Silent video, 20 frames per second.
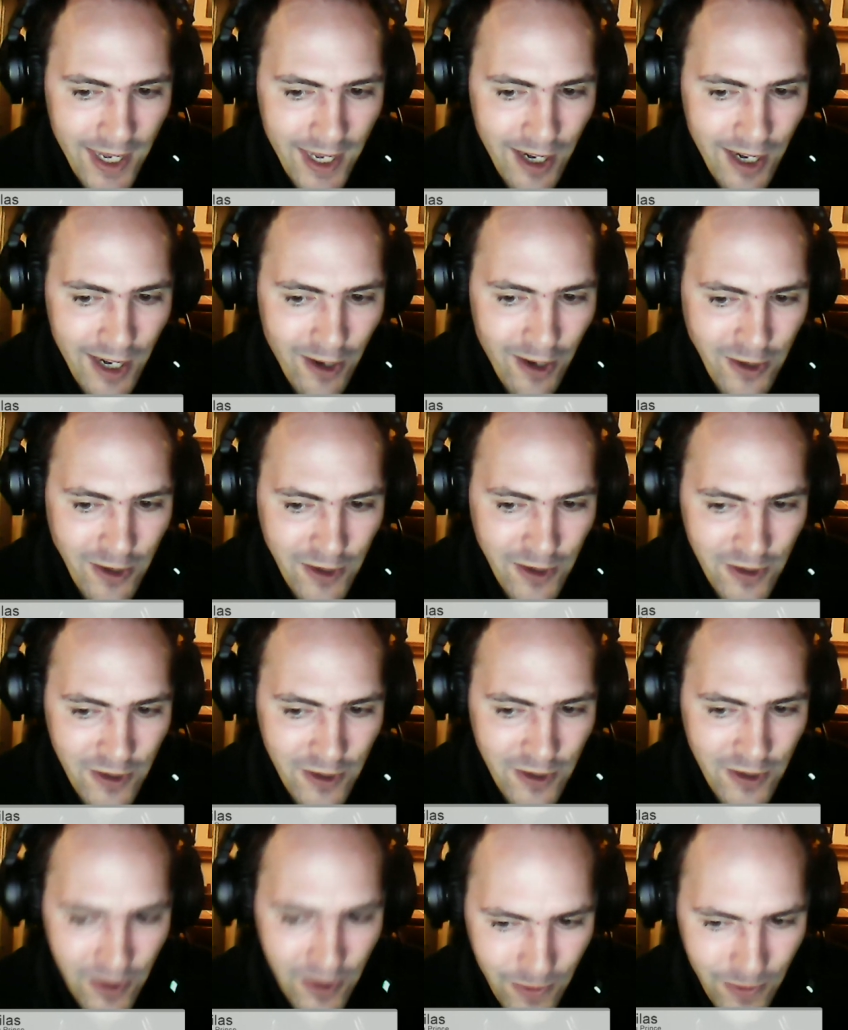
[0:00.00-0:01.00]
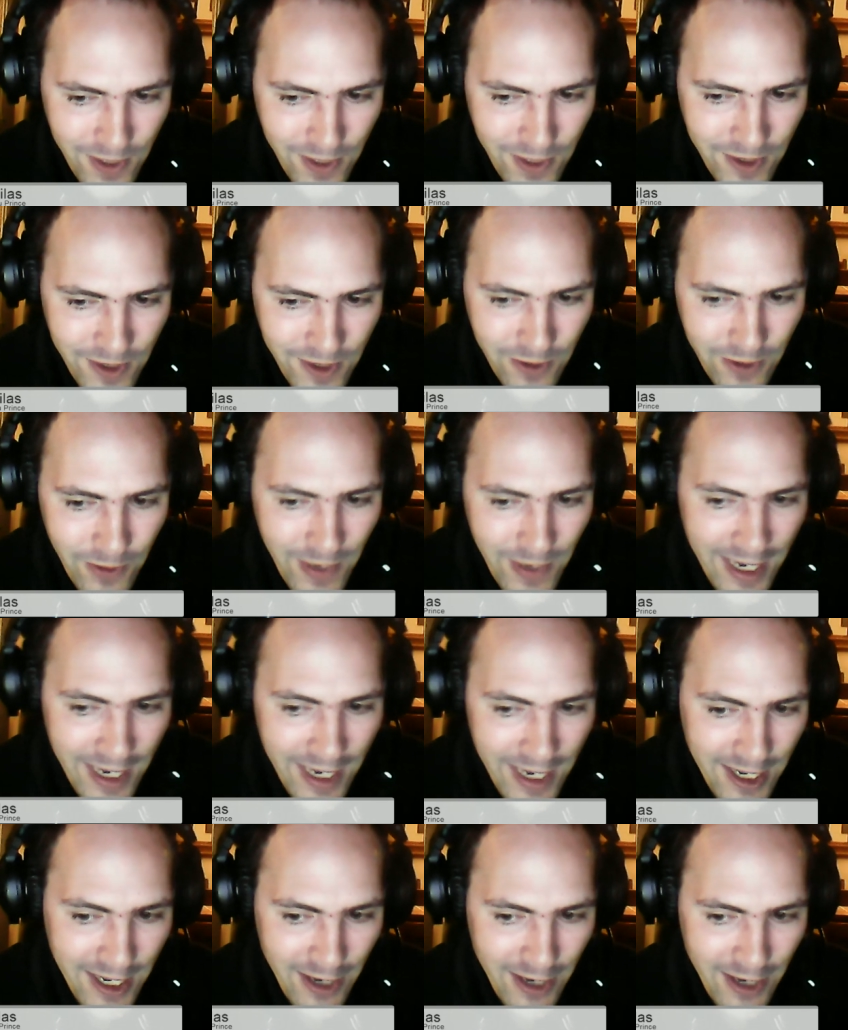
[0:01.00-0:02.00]
latch onto the wooden door
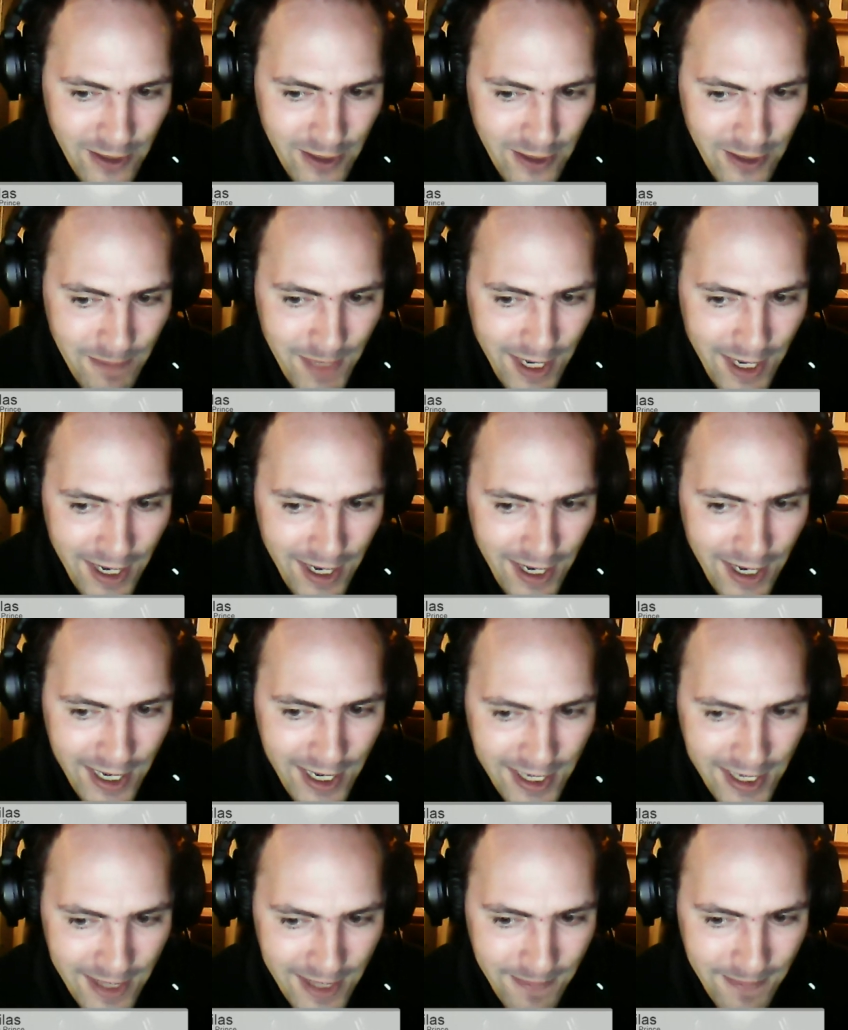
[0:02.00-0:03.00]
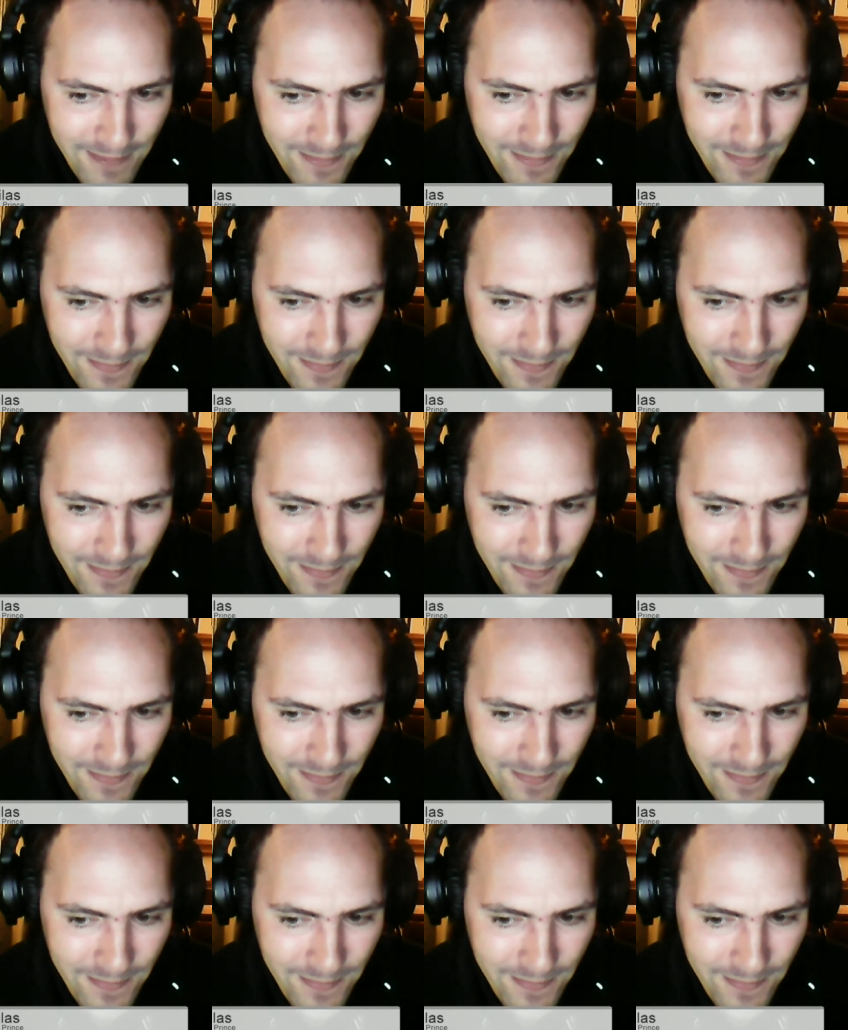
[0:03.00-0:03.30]
and close it behind them.